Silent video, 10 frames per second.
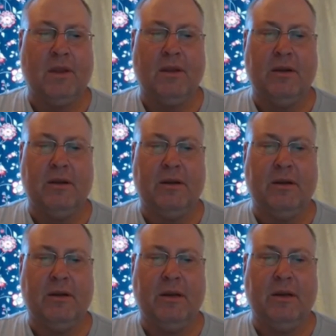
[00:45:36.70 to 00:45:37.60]
yeah,
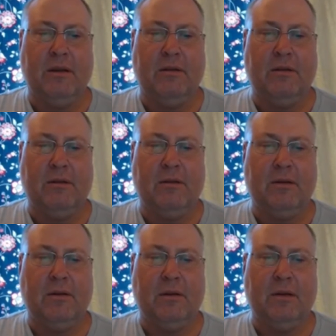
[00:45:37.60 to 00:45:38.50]

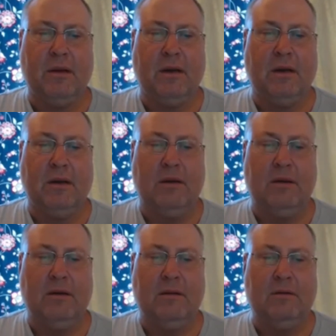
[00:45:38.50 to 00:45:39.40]
uh,
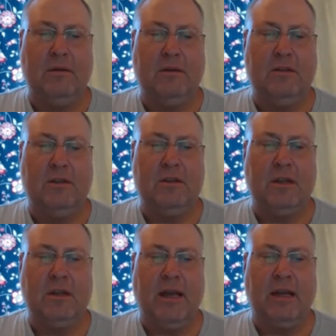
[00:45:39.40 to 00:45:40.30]
just hanging
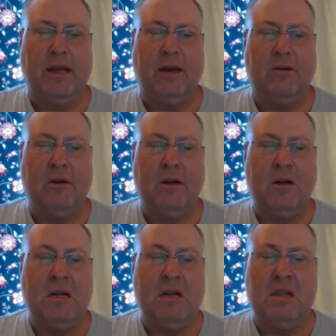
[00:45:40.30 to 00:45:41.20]
out.
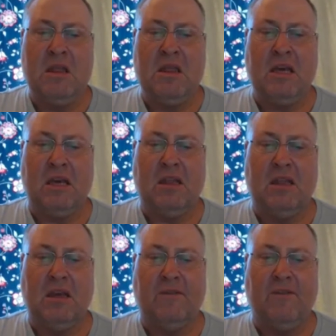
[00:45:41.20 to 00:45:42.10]
Thick, thick
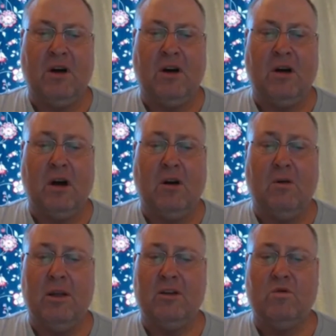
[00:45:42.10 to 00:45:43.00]
fog. Oh, he is
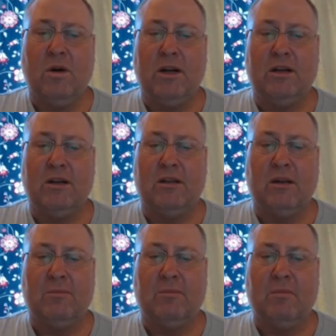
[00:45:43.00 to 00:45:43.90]
wearing some
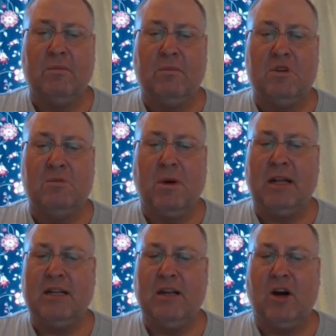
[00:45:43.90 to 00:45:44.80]
spotty
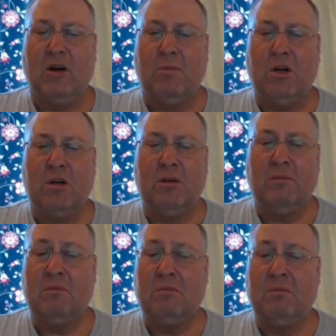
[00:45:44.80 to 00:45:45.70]
armor.
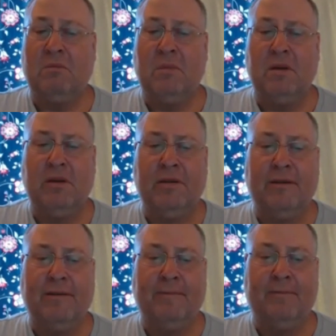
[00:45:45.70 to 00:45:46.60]
Hmm.
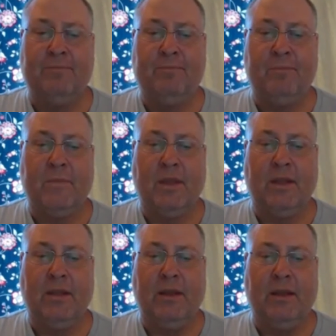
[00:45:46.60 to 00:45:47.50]
You
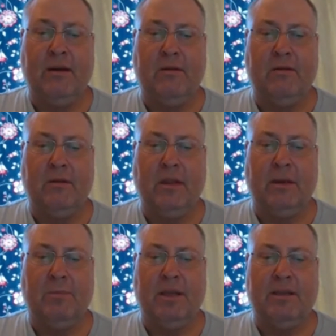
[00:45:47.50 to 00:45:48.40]
know, like pieces
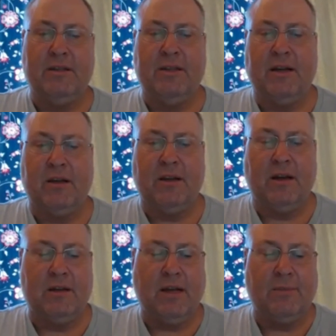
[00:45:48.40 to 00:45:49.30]
here and there type thing.